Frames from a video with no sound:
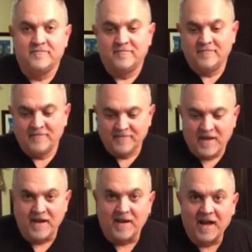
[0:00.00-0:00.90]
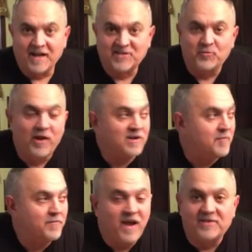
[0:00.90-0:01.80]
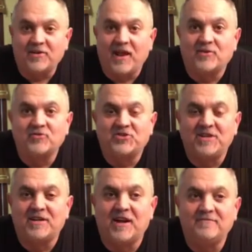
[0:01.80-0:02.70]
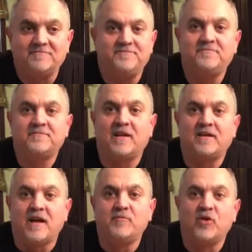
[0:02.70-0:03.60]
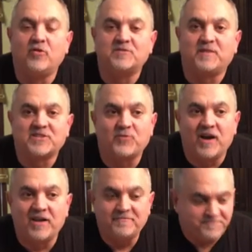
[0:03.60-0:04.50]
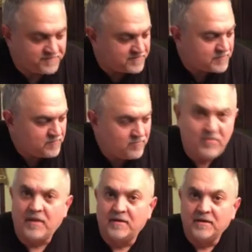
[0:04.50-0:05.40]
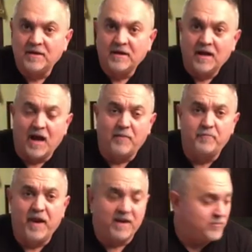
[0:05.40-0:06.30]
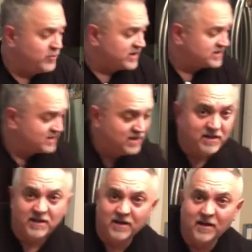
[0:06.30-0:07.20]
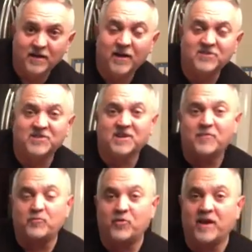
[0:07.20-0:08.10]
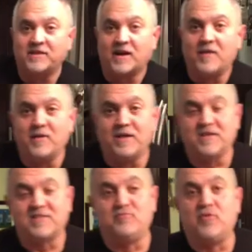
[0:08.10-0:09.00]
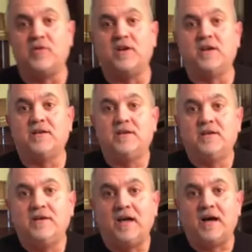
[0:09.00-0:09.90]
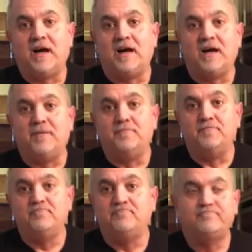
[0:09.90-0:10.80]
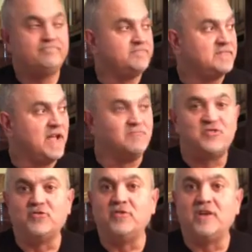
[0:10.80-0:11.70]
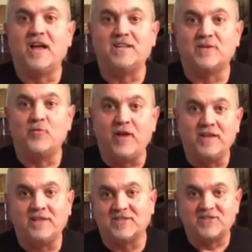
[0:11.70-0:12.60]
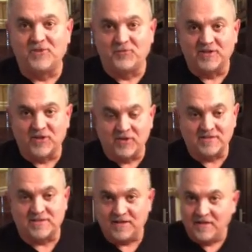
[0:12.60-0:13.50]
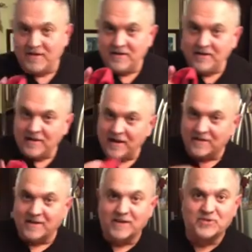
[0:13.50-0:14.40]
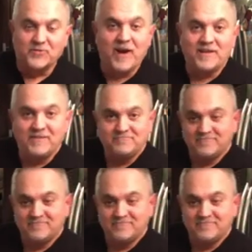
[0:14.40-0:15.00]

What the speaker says: you. Hey guys, welcome back to La Cucina. I'm your host Pasquale. I'm back with the artisan bread that I made this morning. I'm sure you guys are waiting to see the results. I think it's ready.